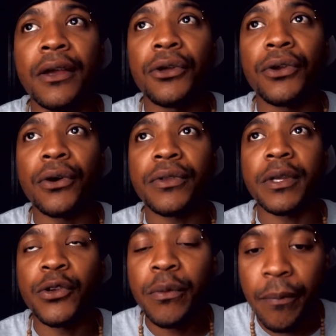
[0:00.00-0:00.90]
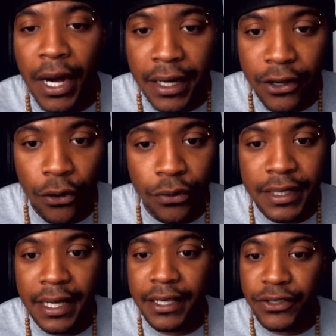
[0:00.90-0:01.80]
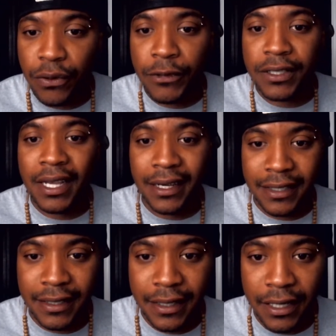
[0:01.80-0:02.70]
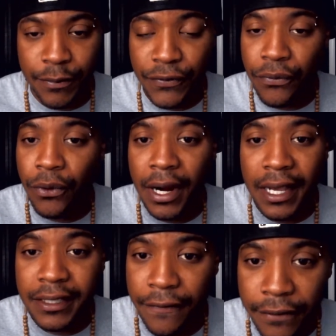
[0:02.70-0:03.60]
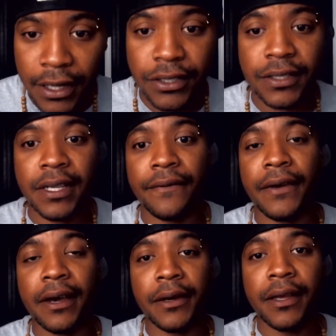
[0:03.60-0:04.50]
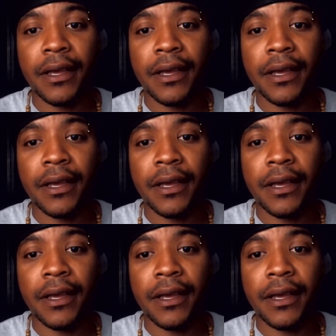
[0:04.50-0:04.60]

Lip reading: You know, the human body can only take in so much toxicity before it has to flush itself out.